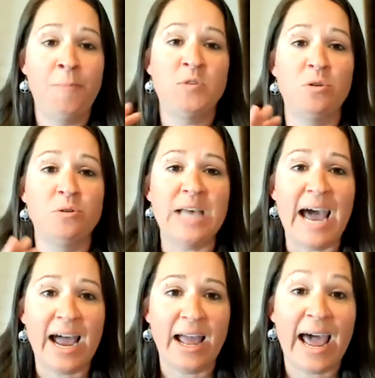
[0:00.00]
So those
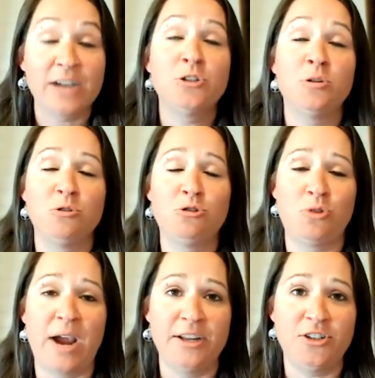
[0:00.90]
actionable
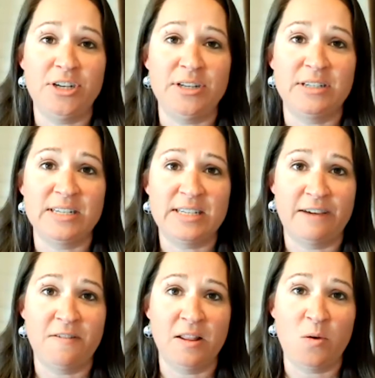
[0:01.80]
strategies is
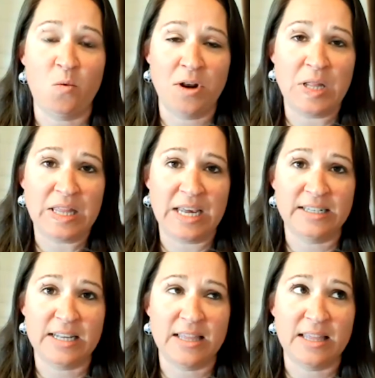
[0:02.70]
definitely one of the
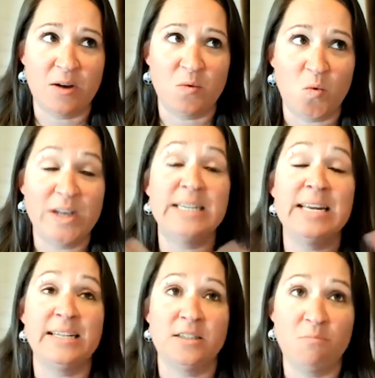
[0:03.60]
things that
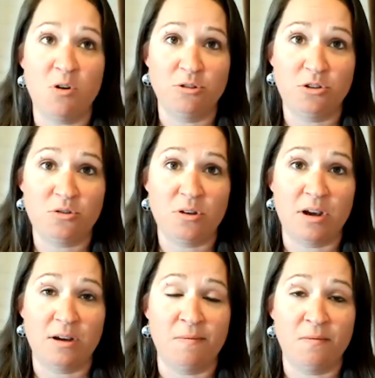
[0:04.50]
resonates the most,
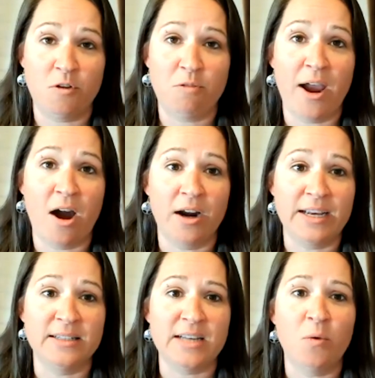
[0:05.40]
with my audience.